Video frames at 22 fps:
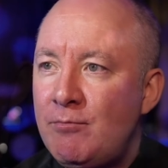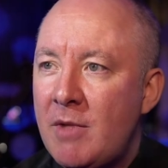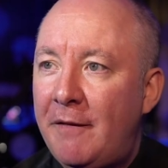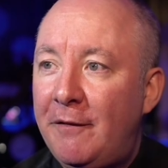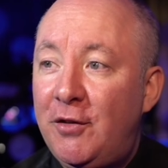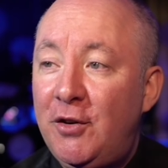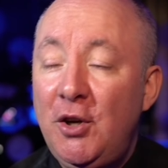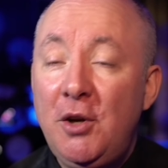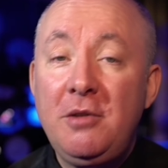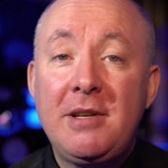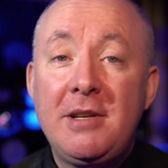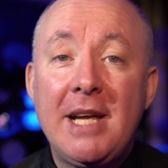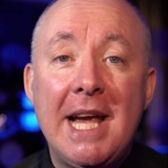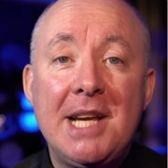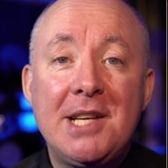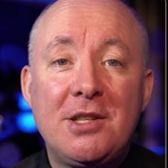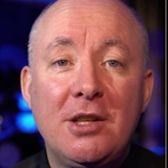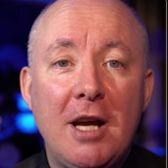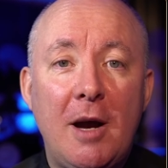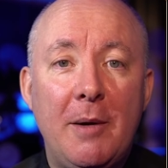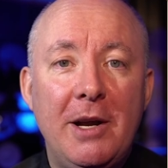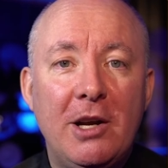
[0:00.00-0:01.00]
A few days
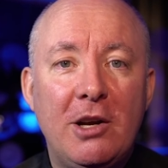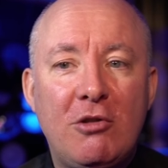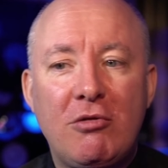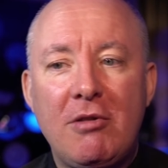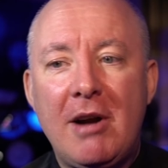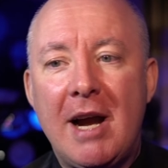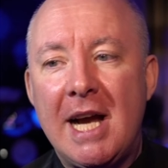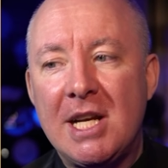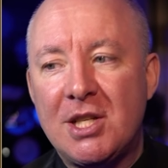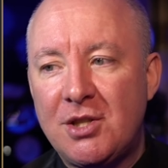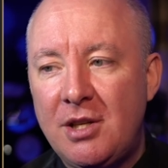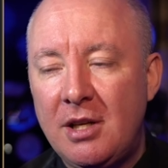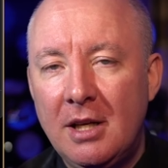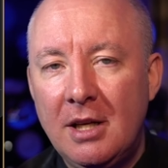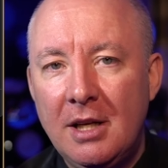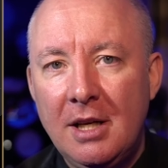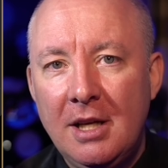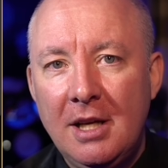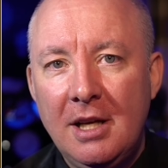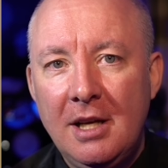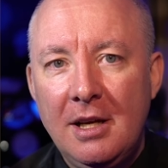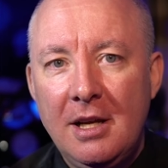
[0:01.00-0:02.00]
ago, it crashed.
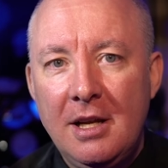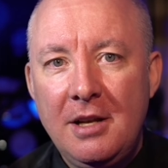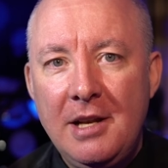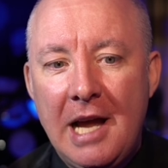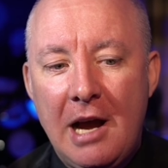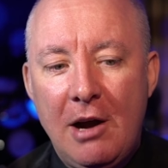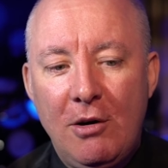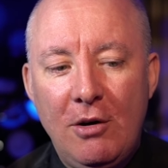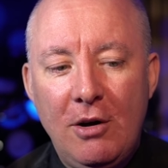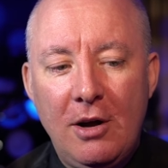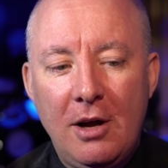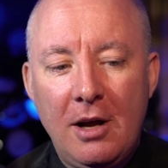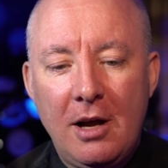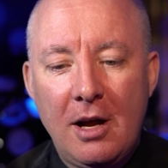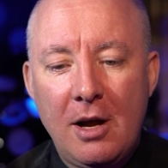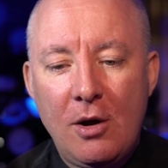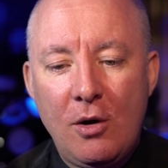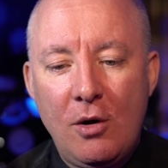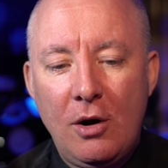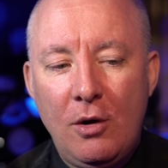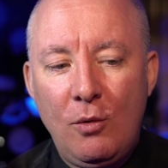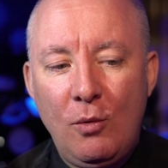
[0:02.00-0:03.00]
Now,
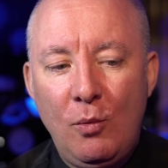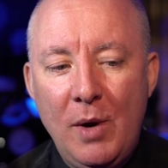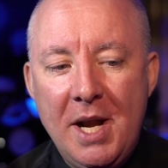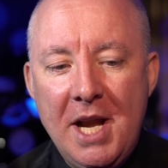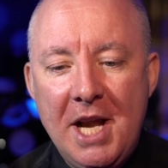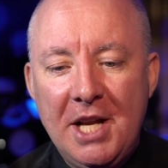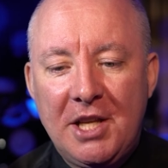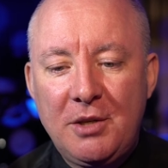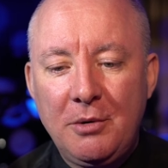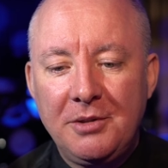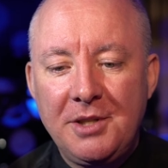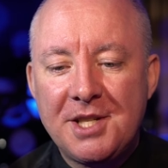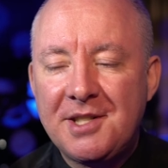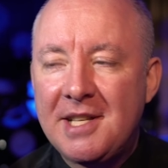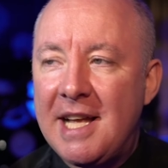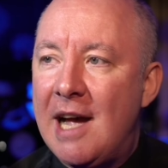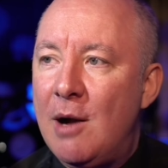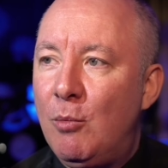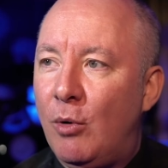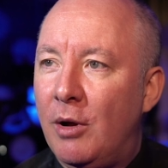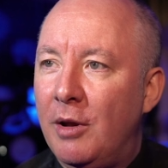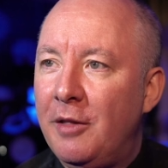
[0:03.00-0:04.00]
we need to
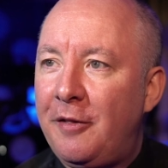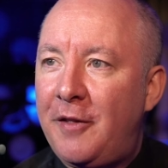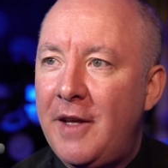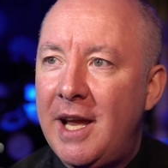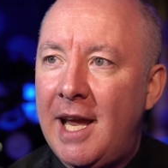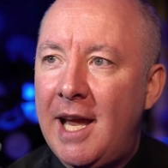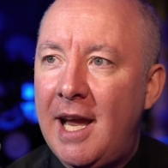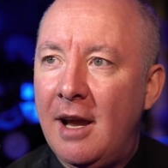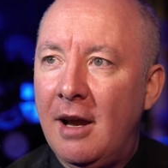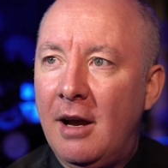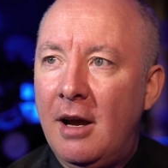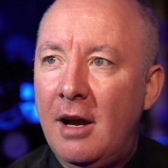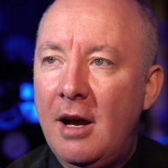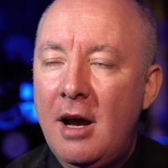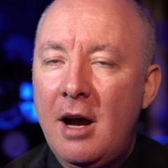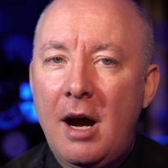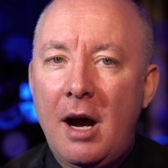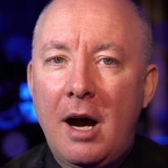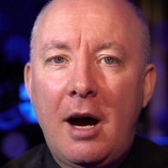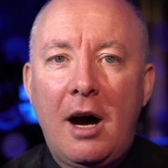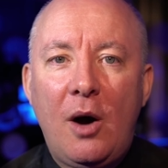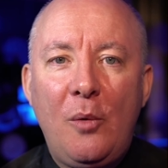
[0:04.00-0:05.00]
understand one thing here.
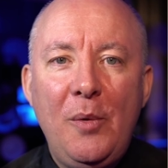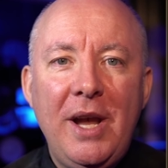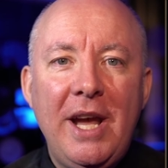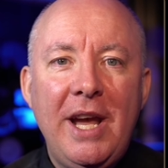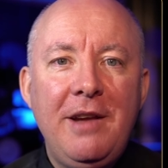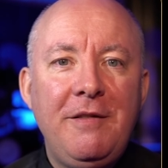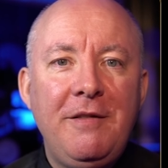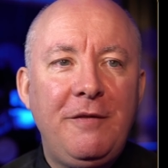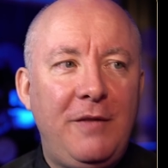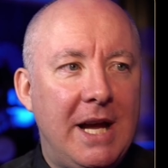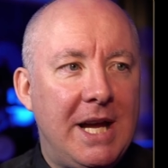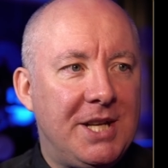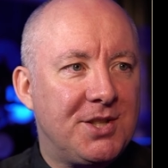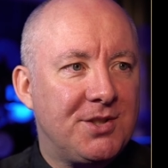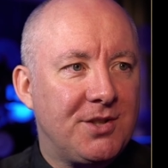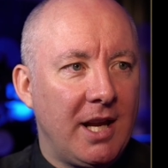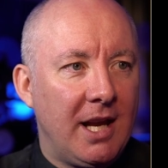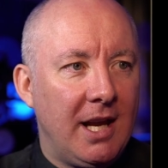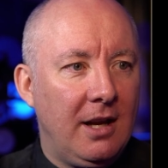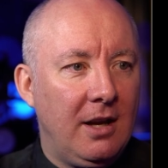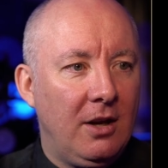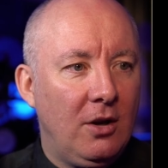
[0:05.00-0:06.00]
Are we
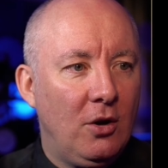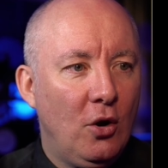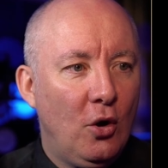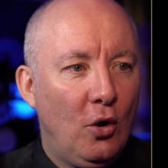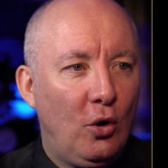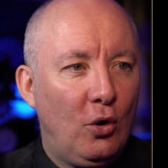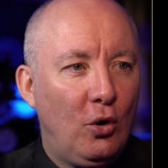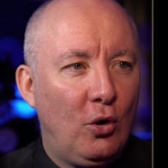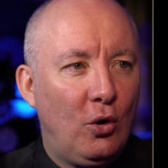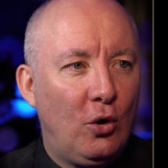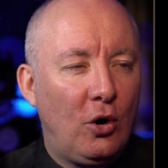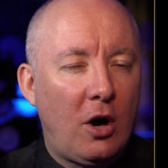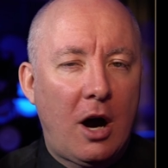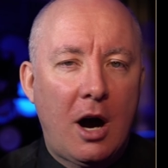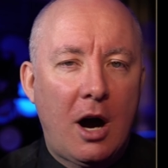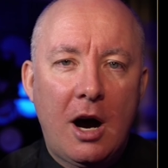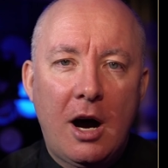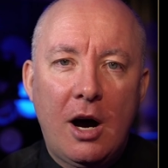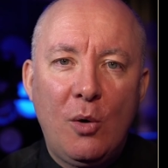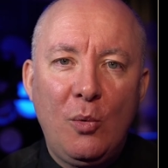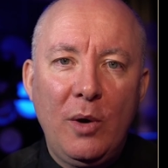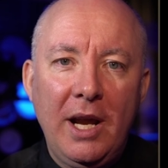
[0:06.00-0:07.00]
investing or
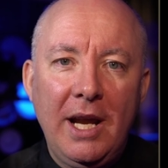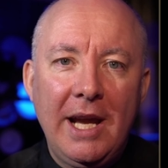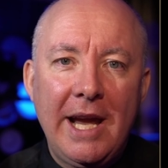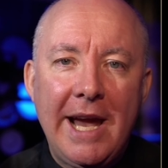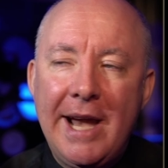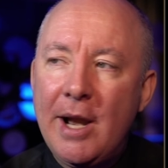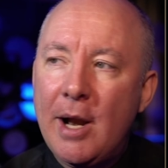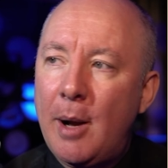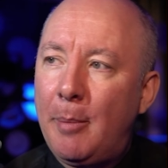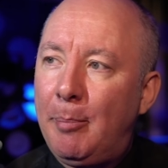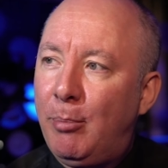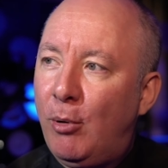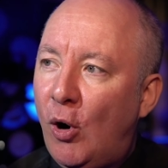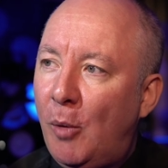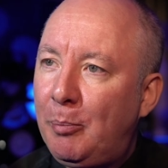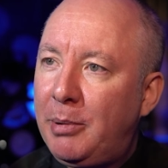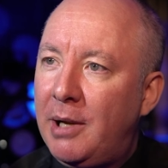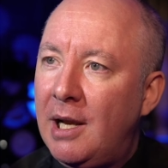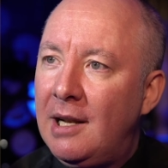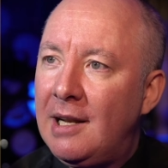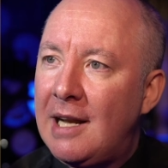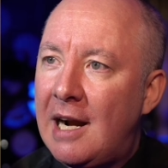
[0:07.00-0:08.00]
are we in a
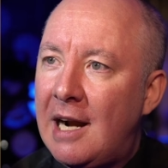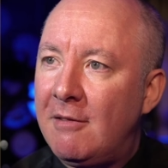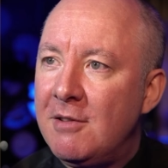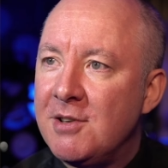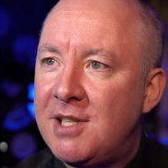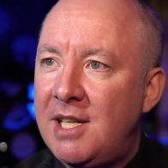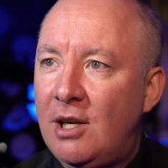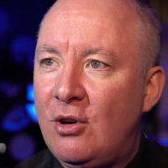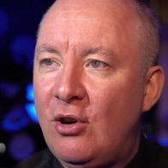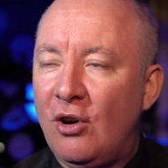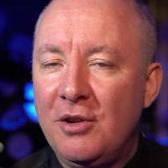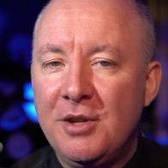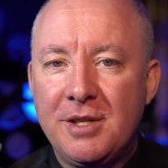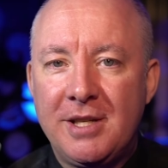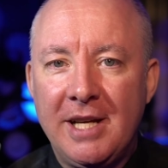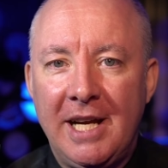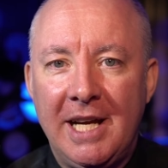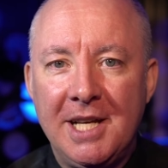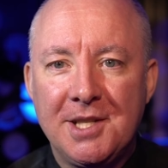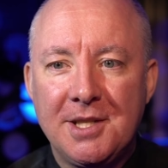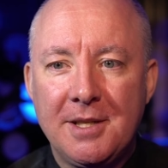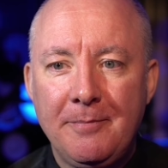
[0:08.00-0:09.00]
popularity
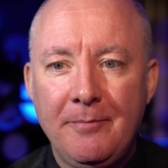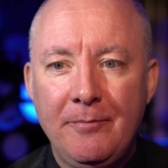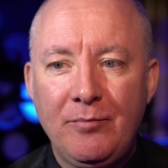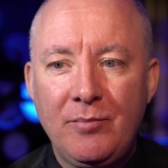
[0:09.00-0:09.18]
contest?